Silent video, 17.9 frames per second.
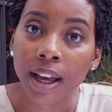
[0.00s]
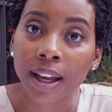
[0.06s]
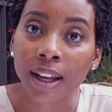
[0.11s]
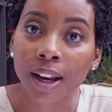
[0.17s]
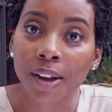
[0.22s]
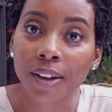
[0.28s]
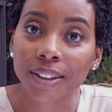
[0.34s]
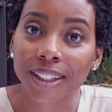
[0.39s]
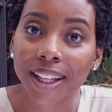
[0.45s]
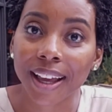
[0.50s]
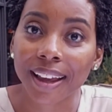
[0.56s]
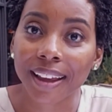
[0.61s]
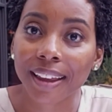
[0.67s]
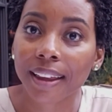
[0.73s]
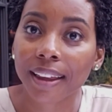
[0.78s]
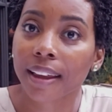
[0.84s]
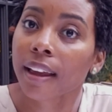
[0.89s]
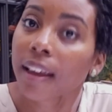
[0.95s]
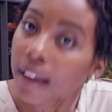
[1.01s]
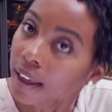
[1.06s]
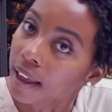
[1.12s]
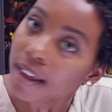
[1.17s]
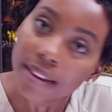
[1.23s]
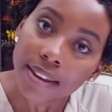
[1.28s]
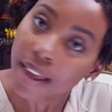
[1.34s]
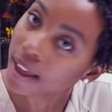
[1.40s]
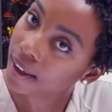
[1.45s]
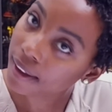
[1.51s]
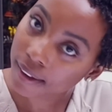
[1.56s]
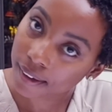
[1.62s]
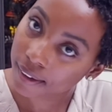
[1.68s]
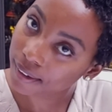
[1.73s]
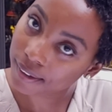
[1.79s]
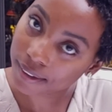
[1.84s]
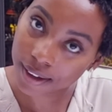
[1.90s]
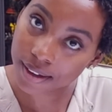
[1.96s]
And I was like, "Yeah,"
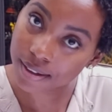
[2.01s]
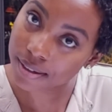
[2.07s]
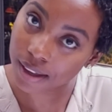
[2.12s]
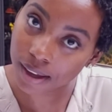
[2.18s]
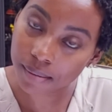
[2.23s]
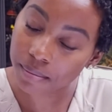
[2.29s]
because